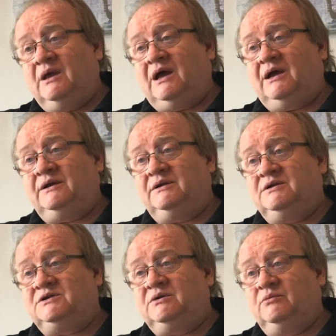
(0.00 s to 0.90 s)

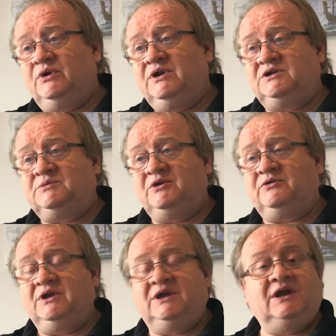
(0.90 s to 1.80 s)
And we need to be
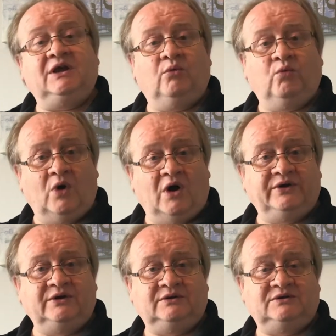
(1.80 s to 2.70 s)
thinking
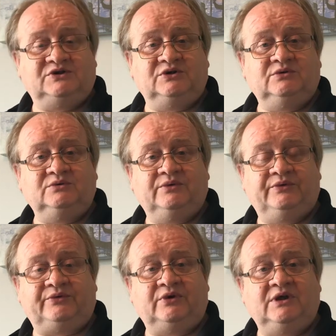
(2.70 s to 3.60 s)
1, 2,
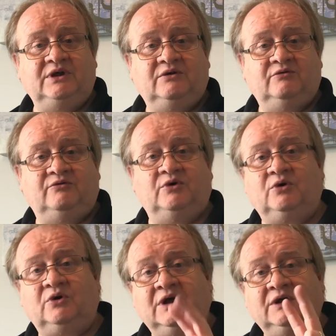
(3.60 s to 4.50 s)
3,
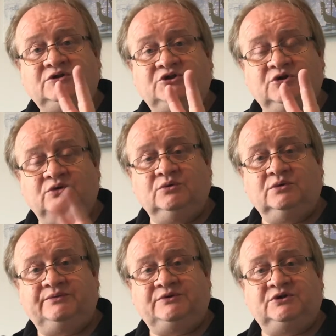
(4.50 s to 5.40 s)
4,
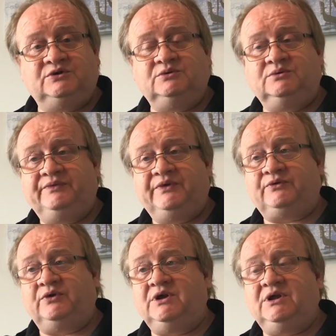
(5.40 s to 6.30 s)
2, 2,
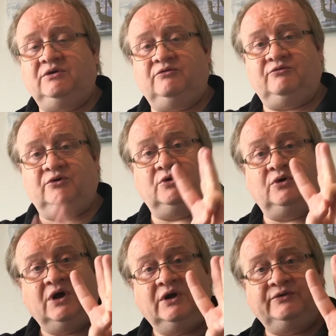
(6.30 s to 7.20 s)
3,
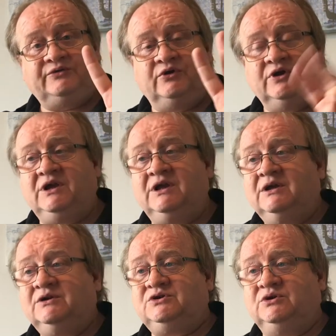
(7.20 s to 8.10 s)
4, 3,
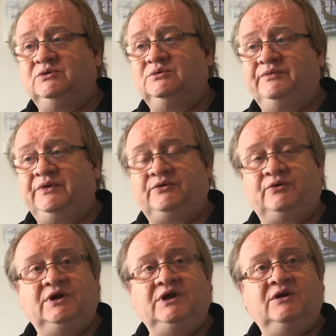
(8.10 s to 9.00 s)
2,
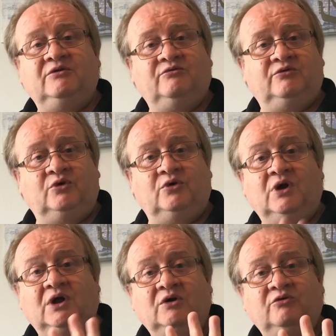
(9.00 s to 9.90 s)
3, 4,
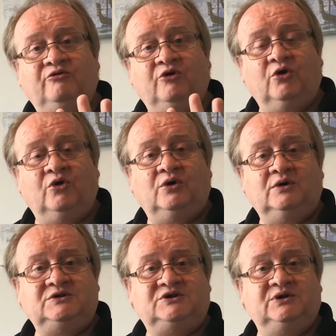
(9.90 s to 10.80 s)
4,
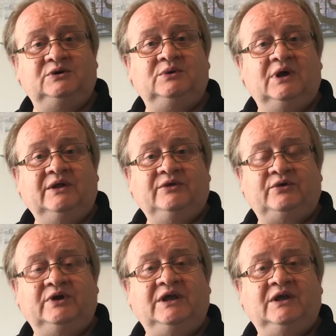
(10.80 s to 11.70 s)
2,
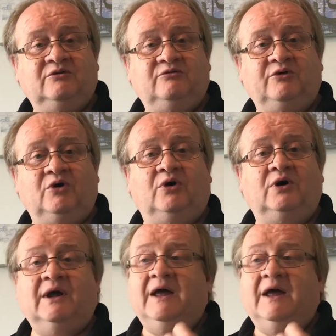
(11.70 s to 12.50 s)
3, 4.